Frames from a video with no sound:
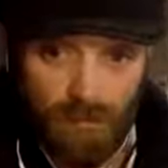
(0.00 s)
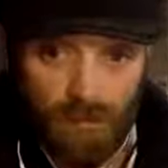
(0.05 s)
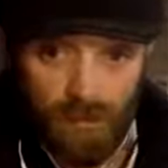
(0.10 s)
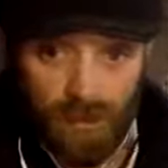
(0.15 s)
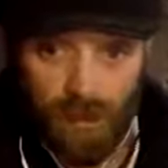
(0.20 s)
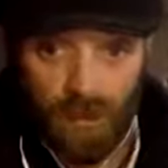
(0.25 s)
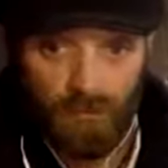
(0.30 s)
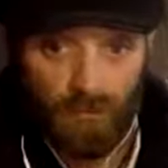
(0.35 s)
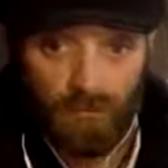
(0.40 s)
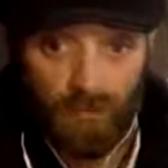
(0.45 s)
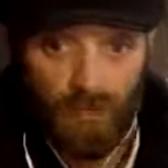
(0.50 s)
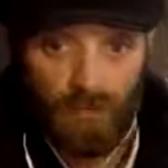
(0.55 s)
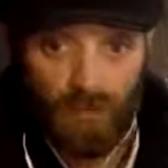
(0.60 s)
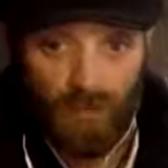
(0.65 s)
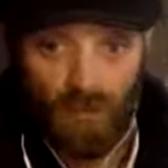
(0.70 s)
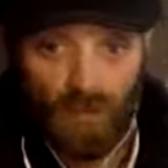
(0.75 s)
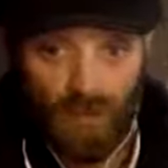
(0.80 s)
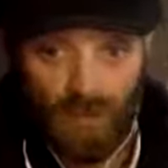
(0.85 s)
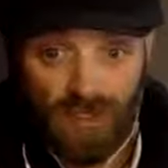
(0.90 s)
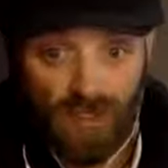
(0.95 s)
and maybe
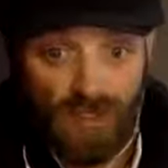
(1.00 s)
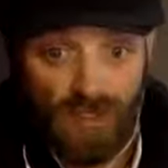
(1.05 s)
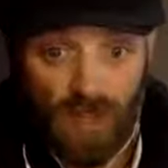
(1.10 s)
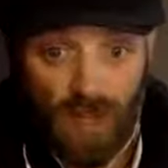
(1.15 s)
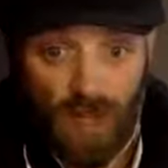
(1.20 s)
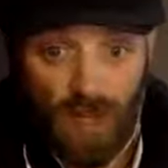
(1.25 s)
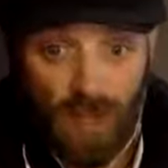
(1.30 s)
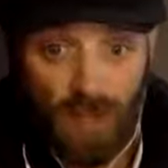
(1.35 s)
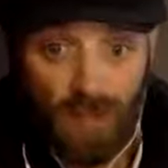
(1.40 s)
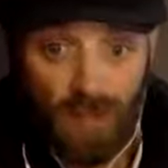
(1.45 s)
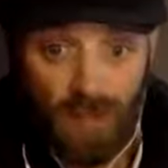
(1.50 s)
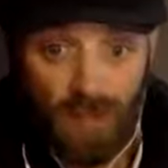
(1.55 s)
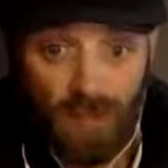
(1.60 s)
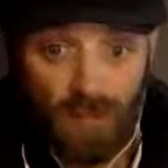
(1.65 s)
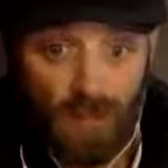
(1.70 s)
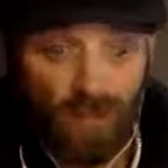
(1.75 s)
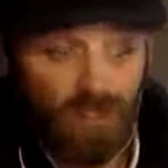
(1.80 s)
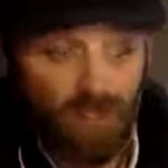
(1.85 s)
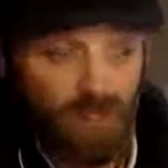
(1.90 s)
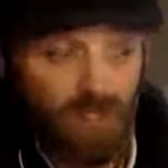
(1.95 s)
wants us gone
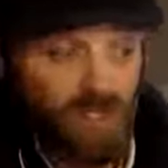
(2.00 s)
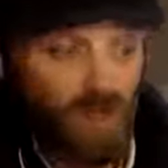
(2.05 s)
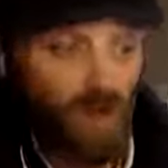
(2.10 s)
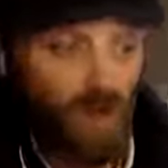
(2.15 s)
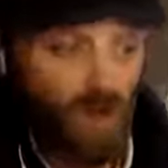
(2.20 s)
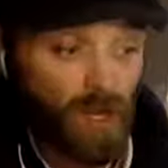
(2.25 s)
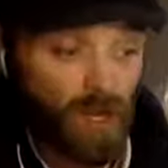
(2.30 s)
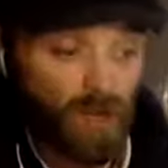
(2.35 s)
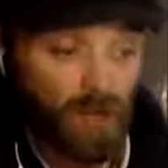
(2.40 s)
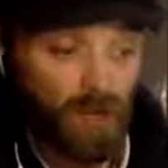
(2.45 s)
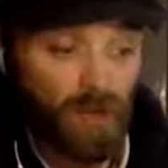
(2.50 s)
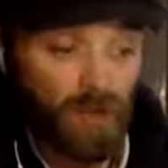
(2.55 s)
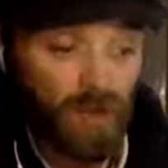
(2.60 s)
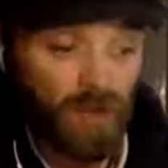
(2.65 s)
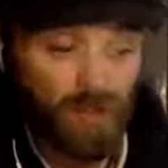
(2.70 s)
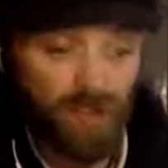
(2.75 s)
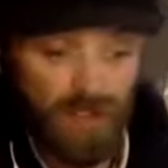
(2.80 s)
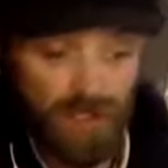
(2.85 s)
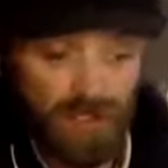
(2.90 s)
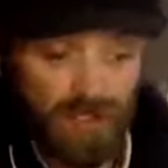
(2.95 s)
because we talk out
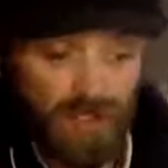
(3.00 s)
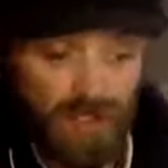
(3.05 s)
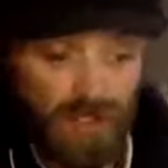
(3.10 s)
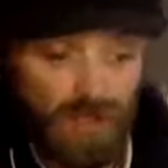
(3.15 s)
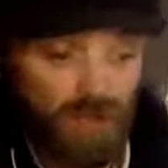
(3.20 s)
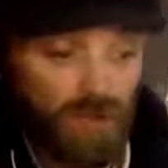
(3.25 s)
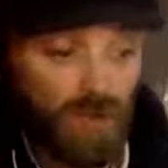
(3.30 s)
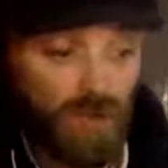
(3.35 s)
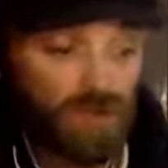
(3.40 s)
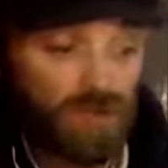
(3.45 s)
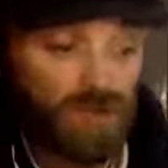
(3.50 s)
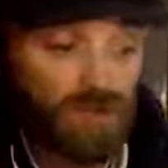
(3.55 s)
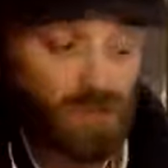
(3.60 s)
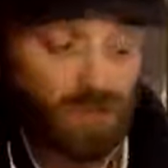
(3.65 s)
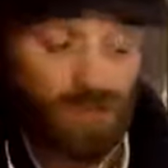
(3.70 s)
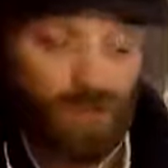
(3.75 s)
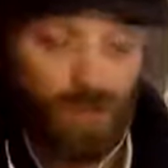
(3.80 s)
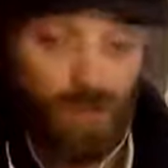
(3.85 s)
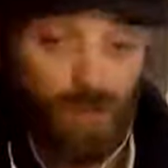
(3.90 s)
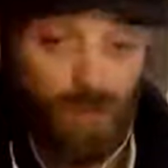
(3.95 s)
about things and expose the
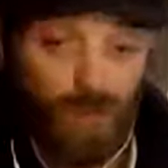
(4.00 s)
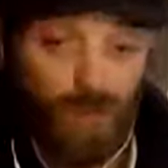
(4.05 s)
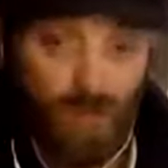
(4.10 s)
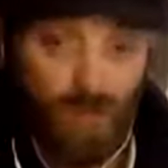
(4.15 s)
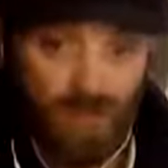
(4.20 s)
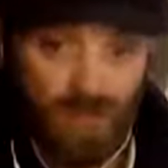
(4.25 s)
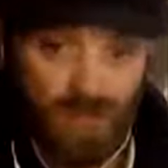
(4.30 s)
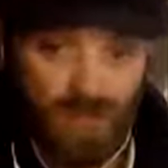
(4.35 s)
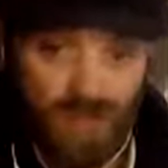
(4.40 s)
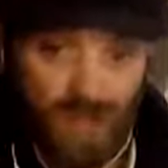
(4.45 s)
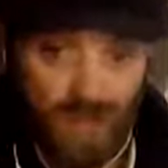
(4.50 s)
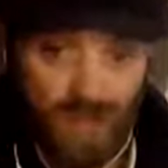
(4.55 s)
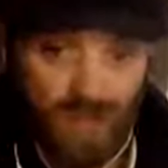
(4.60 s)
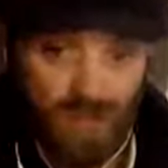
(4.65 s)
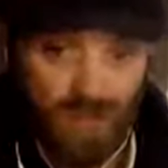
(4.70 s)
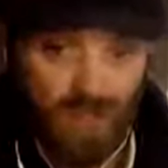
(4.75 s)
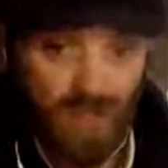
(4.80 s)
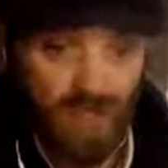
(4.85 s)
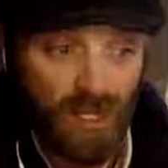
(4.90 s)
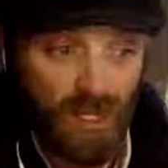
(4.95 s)
unfruitful works of
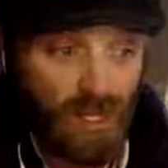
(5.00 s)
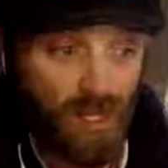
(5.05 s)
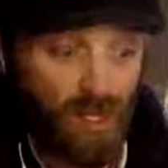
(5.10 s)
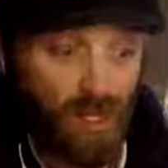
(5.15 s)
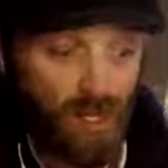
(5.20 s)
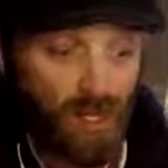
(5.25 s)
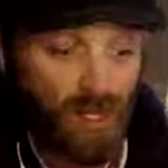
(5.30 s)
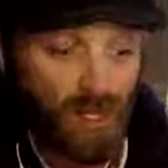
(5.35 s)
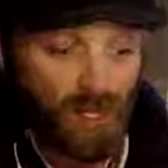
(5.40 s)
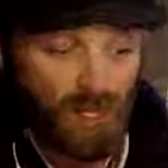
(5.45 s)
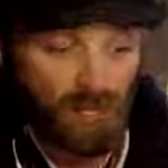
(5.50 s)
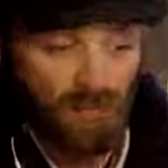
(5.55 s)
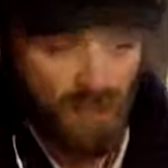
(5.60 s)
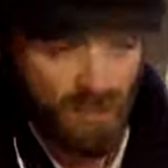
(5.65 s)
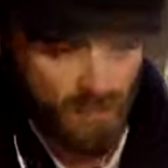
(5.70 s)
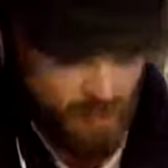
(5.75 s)
darkness and